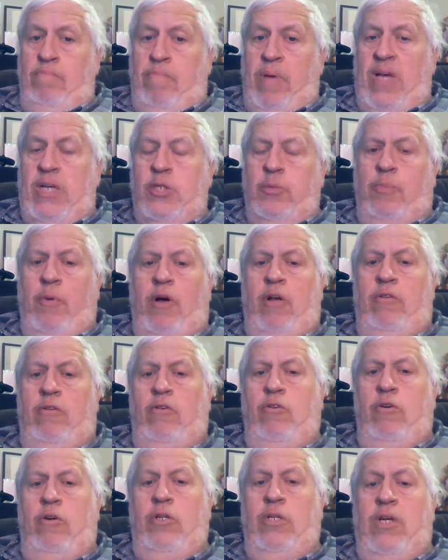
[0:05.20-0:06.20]
Baseball
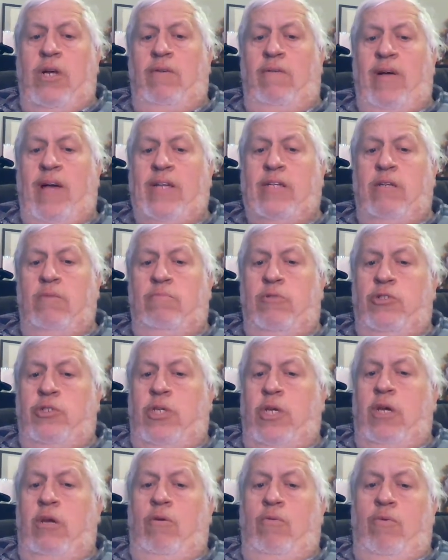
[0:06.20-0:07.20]
Orange
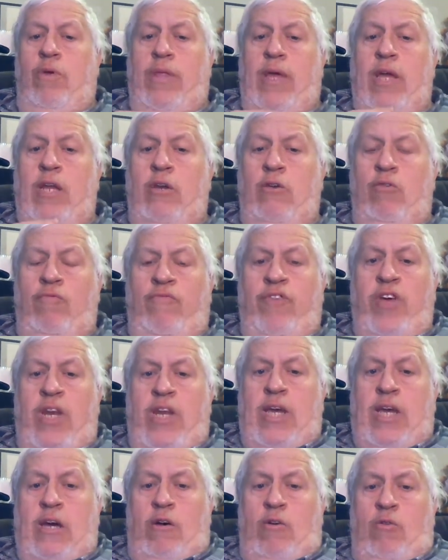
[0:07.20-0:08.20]
Collectibles here with a new
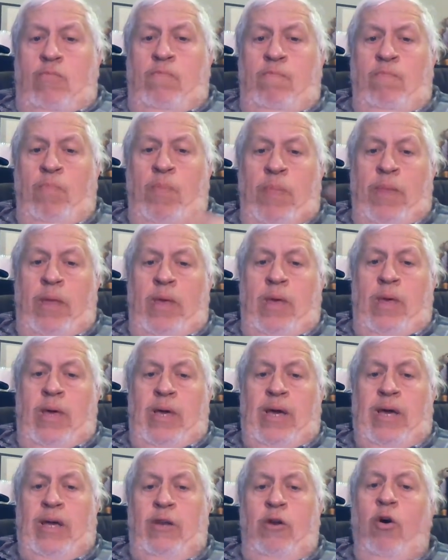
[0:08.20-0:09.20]
video,
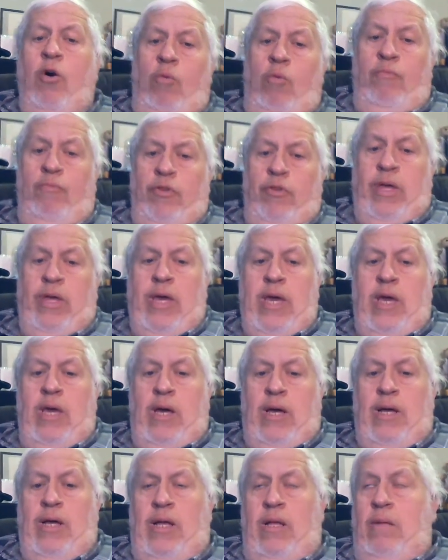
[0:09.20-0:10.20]
and hopefully,
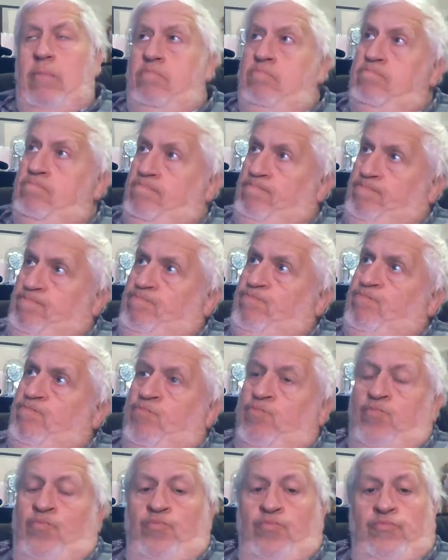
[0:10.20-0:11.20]
I
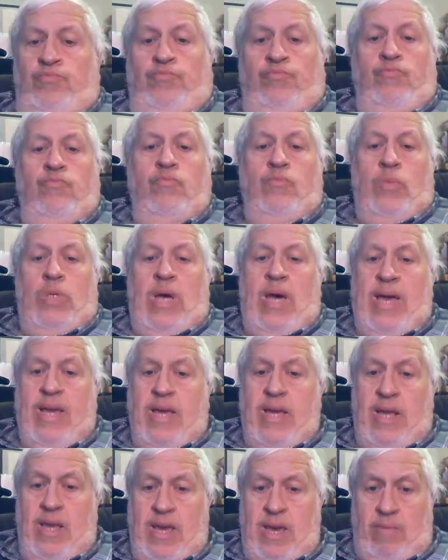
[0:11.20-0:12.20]

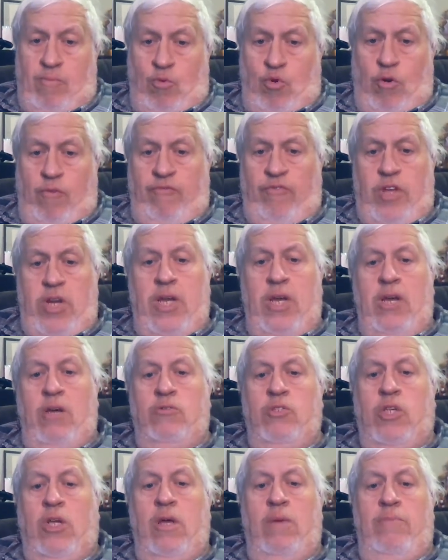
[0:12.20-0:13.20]
can get more
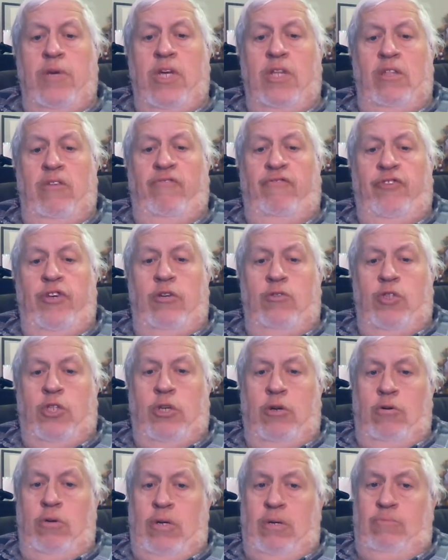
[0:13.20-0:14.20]
videos coming in the
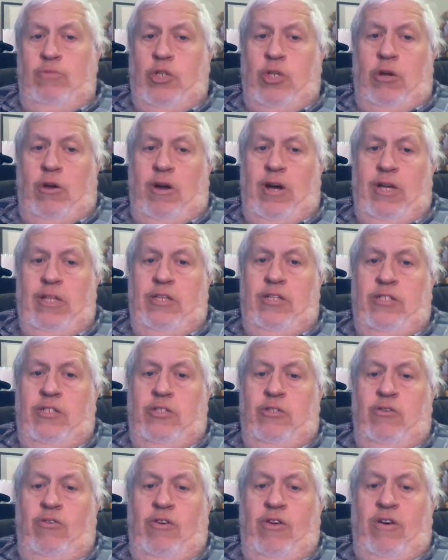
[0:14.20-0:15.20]
future. And I'm sorry, this
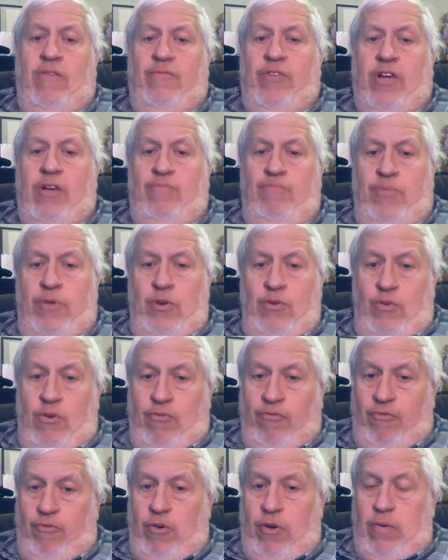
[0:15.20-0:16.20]
is only off a
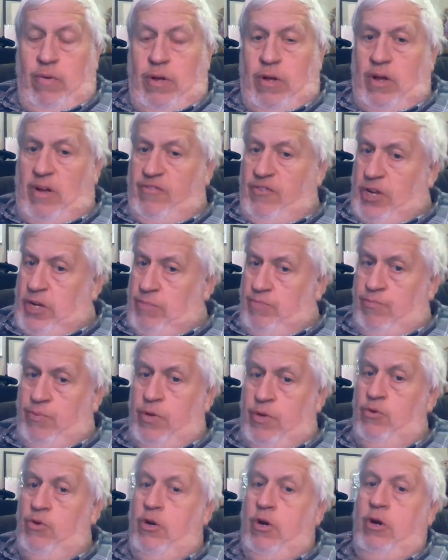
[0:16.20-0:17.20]
computer for off a
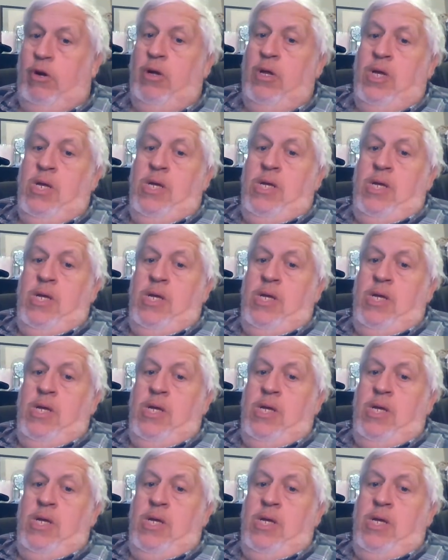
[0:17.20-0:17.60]
computer